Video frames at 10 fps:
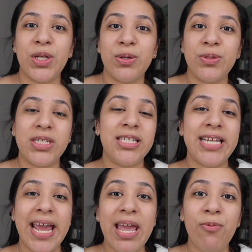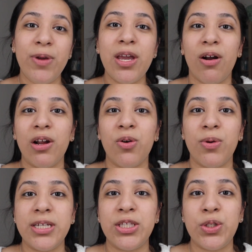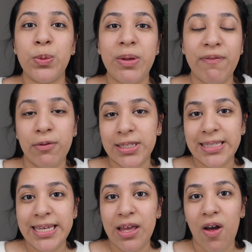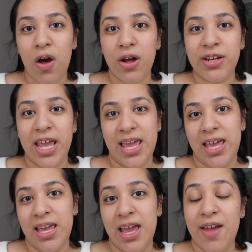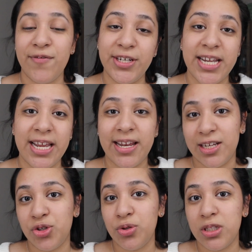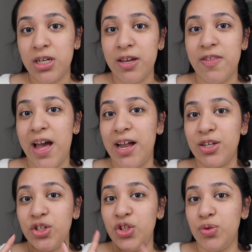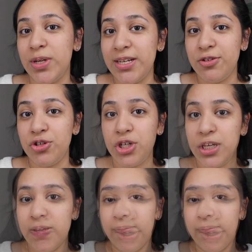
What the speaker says: So today we are going to be focusing on a everyday natural look that you can achieve.